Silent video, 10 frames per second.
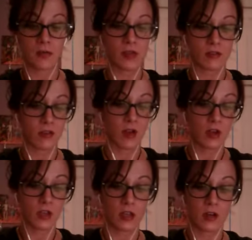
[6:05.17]
That's
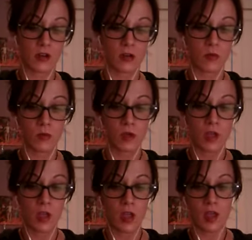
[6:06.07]
not, you know,
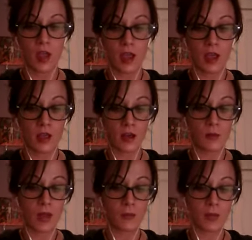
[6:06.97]
and it
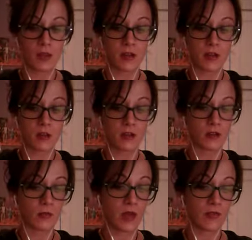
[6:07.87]
might be a
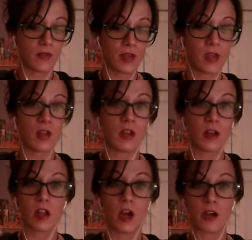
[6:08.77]
little, might feel a
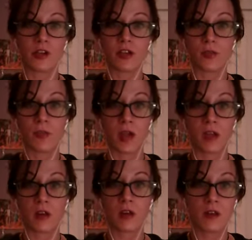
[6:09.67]
little harsh,
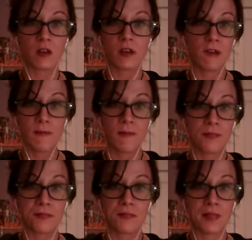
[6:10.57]
but
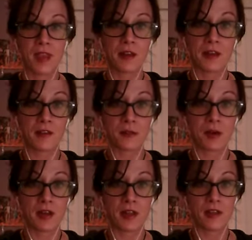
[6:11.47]
it is what
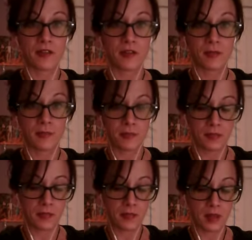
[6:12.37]
it is,
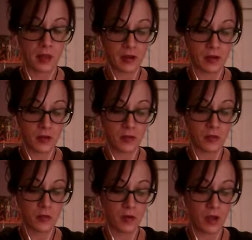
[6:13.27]
you know.